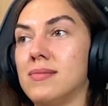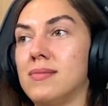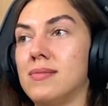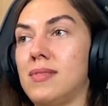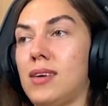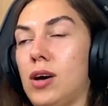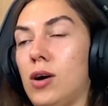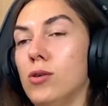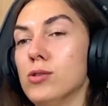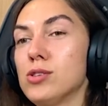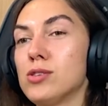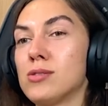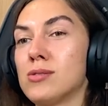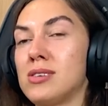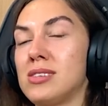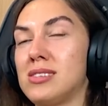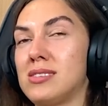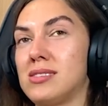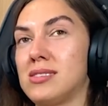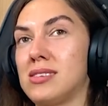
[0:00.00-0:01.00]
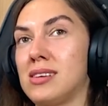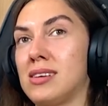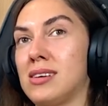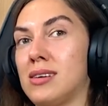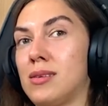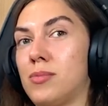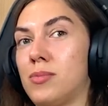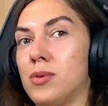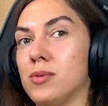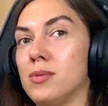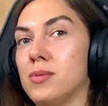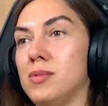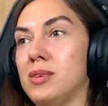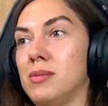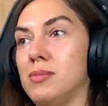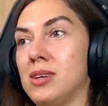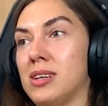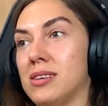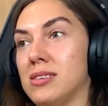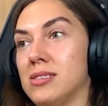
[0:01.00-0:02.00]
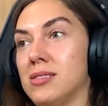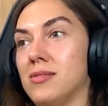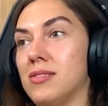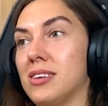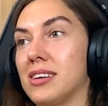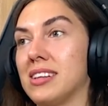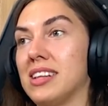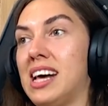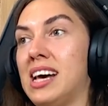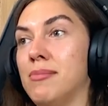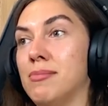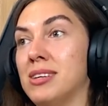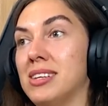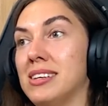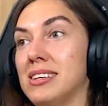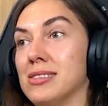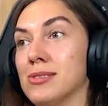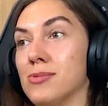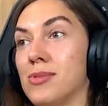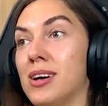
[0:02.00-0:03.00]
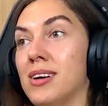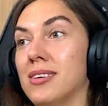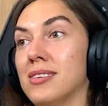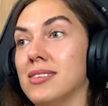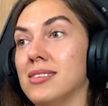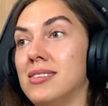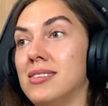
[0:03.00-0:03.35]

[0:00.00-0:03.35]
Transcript: Also, it's uh, probably because of the climate as well.